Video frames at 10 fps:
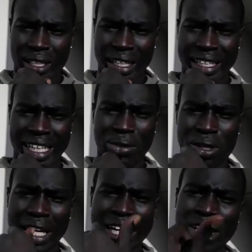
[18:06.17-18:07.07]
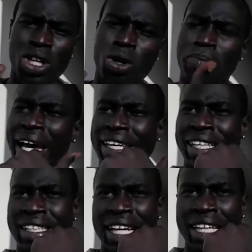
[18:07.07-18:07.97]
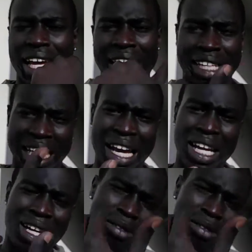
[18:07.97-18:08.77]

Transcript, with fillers: and I would I didn't know back in the day. I, now that I,